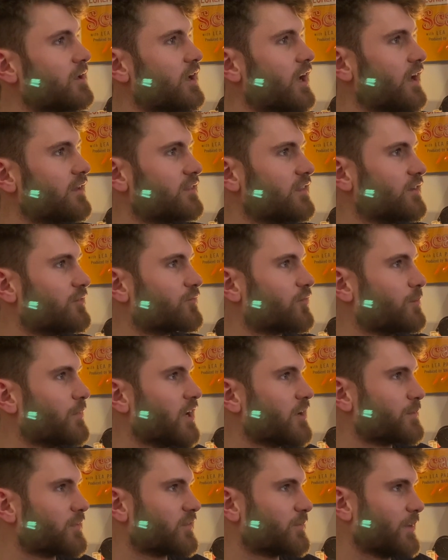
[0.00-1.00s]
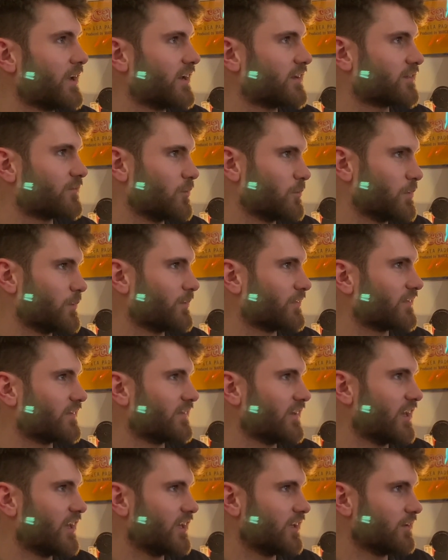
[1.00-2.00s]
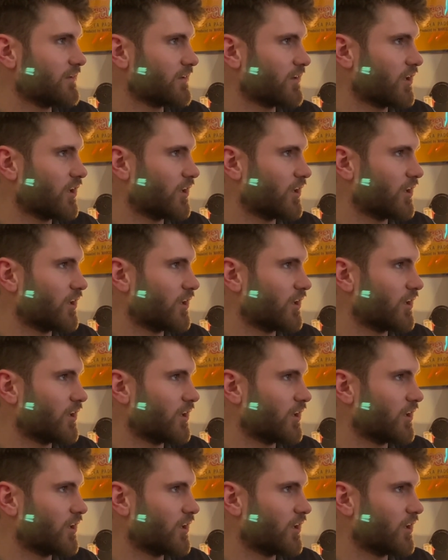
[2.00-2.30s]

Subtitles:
I think from my perspective, and people today